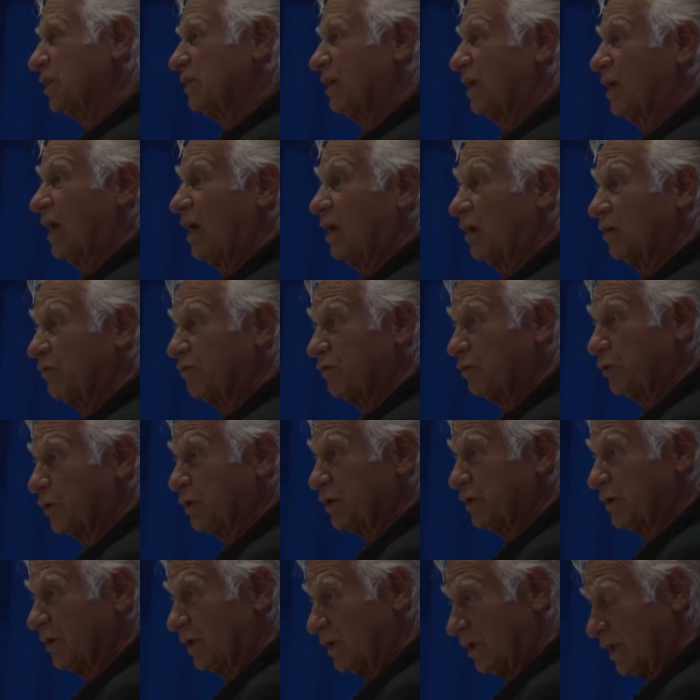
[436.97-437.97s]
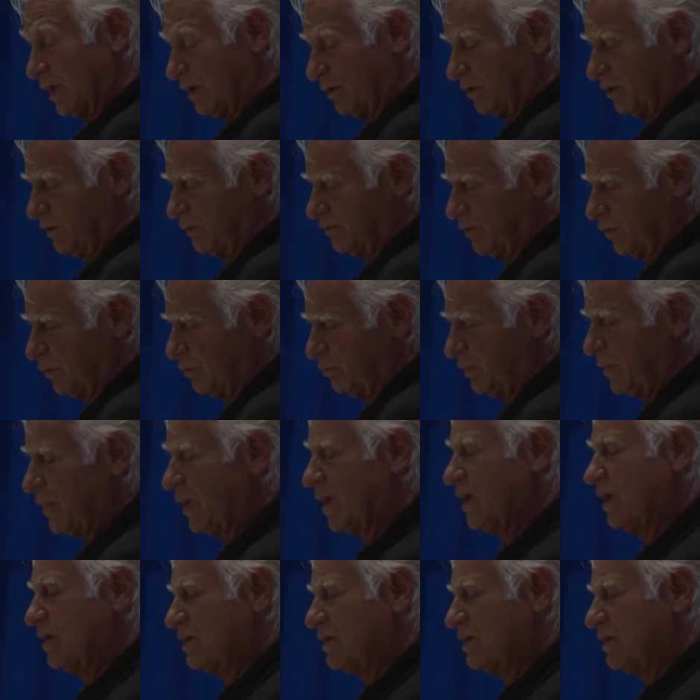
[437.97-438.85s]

to California alone, of whom